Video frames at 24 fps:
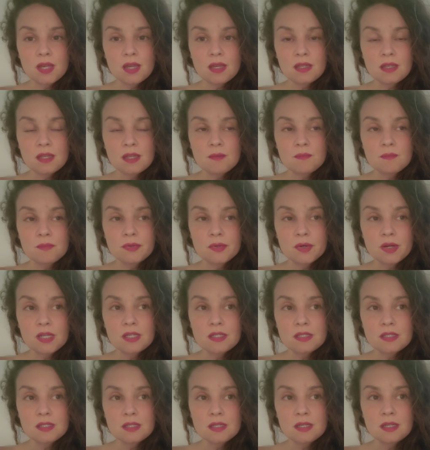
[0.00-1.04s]
and
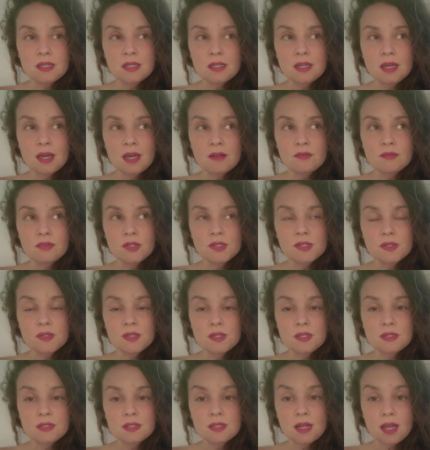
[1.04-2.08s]
embracing
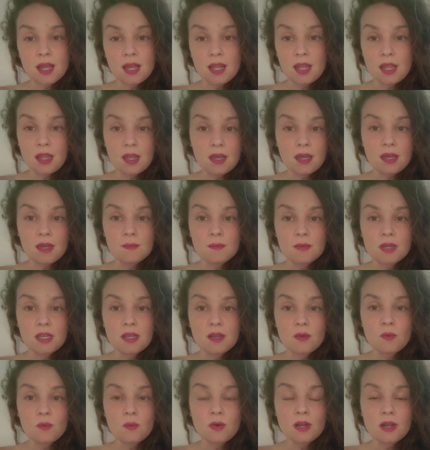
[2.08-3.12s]
everything that I am
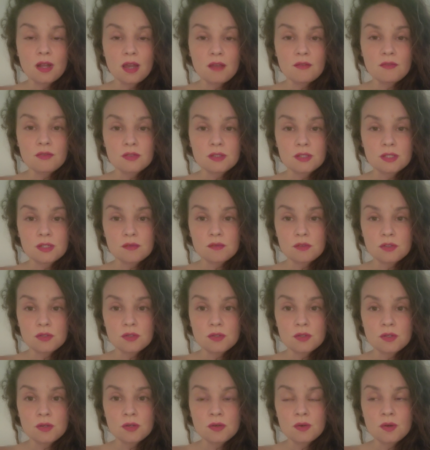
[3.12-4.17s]
and what I've lived
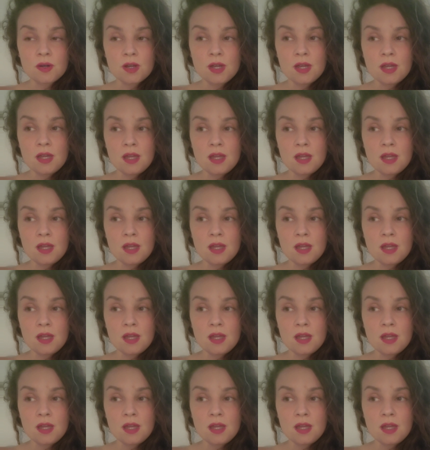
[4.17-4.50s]
through.